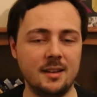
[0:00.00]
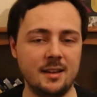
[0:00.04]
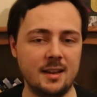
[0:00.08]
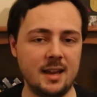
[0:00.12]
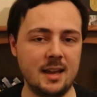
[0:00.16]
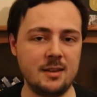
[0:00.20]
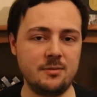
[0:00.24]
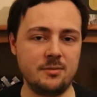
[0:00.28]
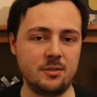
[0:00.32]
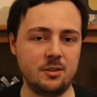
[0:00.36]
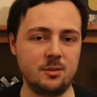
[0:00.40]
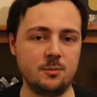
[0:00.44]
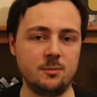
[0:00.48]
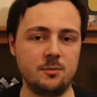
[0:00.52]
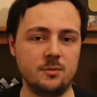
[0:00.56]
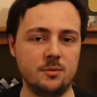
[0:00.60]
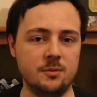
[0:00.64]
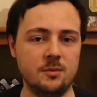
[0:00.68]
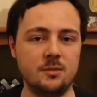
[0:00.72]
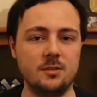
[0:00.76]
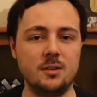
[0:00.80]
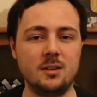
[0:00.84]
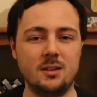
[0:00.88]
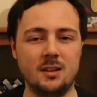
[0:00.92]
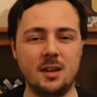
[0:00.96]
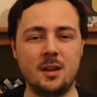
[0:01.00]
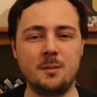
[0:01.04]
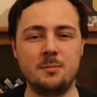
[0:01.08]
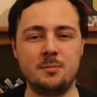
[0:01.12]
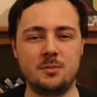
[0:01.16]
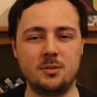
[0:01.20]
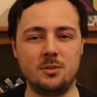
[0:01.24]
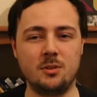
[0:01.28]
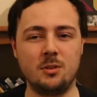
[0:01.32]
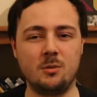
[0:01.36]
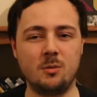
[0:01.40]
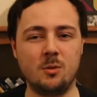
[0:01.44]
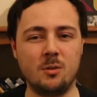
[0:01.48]
a
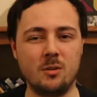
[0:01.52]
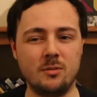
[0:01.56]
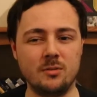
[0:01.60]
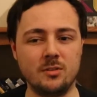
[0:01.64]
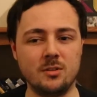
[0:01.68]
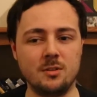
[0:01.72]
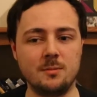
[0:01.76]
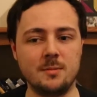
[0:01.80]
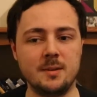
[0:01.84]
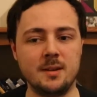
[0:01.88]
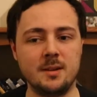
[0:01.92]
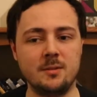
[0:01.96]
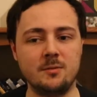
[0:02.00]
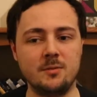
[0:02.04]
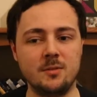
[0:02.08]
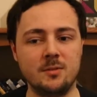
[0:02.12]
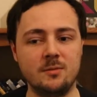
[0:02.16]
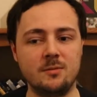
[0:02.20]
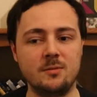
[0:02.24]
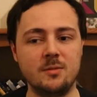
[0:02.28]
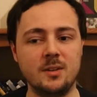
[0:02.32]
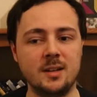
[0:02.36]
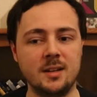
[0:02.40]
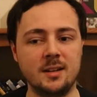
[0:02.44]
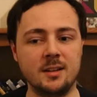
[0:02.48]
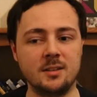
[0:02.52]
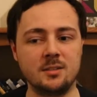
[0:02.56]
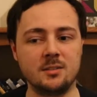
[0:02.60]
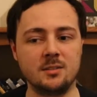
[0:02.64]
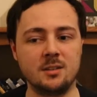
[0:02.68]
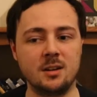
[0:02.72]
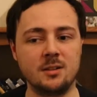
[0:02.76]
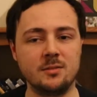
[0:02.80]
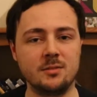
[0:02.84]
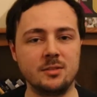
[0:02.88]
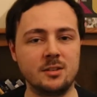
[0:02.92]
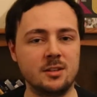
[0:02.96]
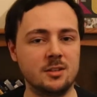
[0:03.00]
pure war film, it really isn't.
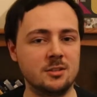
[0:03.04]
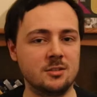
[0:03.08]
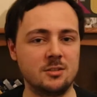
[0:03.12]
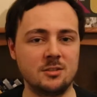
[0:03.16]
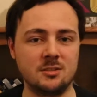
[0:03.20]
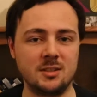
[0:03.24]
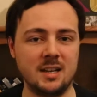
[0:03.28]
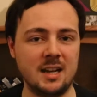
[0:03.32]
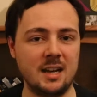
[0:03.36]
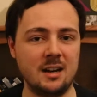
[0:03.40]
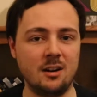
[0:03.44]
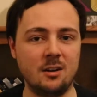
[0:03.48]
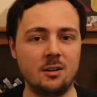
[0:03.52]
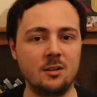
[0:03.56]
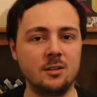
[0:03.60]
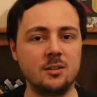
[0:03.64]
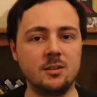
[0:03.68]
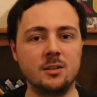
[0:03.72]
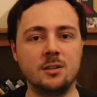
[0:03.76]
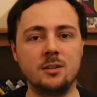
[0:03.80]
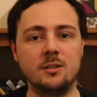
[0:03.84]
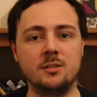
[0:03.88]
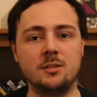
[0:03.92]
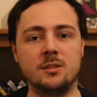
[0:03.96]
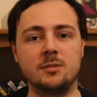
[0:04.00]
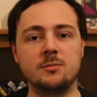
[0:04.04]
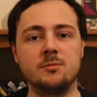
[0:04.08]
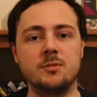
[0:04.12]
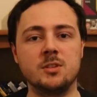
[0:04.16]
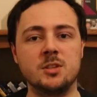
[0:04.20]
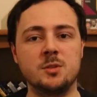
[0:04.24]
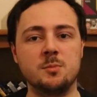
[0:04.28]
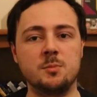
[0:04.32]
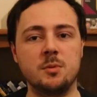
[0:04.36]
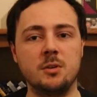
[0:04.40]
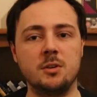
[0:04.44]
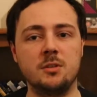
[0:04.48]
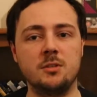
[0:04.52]
I think it's just how, you know, you can
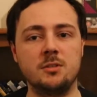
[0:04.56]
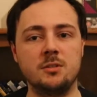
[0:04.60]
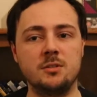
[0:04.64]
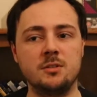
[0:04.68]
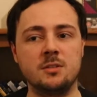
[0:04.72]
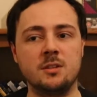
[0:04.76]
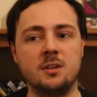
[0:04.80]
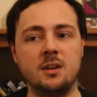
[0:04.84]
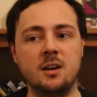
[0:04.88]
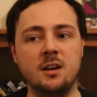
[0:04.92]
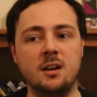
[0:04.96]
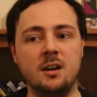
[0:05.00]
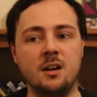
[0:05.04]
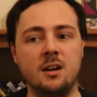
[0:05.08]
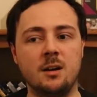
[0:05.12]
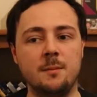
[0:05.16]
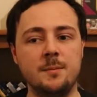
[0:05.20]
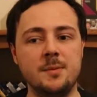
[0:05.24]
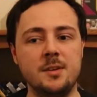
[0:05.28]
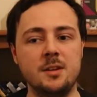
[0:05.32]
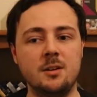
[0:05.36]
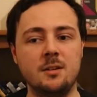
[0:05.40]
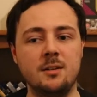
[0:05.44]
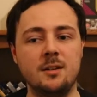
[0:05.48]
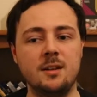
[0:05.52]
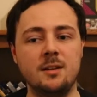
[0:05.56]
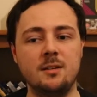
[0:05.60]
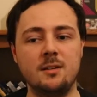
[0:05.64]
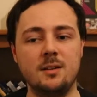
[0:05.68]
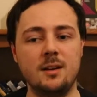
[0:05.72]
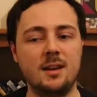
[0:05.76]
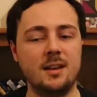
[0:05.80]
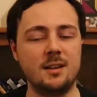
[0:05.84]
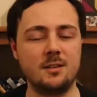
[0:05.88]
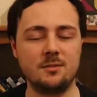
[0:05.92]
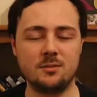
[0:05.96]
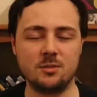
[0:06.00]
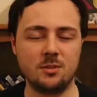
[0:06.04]
respond. You know,
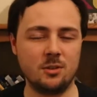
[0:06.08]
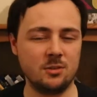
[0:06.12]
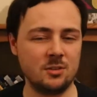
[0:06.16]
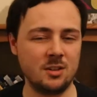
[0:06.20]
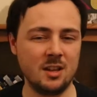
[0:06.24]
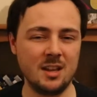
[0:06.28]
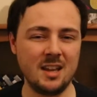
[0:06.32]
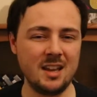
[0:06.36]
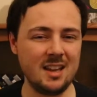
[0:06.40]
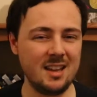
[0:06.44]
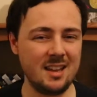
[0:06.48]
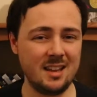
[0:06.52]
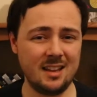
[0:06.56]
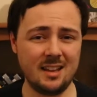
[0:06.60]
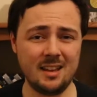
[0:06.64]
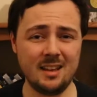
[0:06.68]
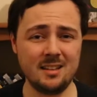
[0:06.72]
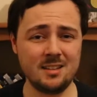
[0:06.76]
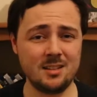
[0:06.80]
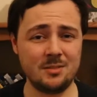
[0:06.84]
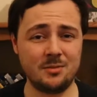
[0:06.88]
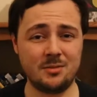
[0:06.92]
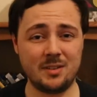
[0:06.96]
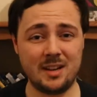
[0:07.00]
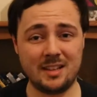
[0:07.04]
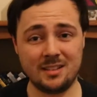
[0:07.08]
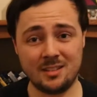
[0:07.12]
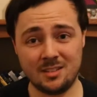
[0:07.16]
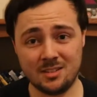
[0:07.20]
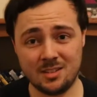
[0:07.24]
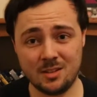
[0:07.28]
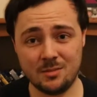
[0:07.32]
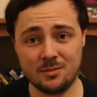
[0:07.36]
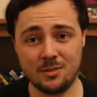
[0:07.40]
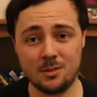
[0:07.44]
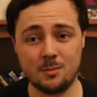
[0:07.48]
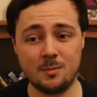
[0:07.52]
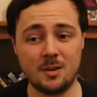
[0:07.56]
of course, it is a
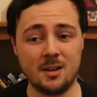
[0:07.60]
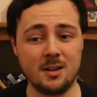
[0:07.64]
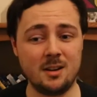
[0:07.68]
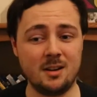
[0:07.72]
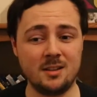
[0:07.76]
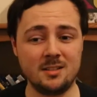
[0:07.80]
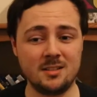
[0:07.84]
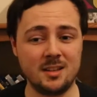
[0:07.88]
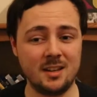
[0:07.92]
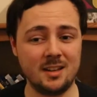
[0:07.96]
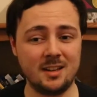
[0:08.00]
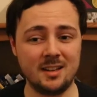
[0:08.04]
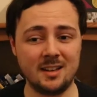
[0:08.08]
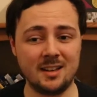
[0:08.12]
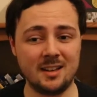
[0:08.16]
fantasy film, I take it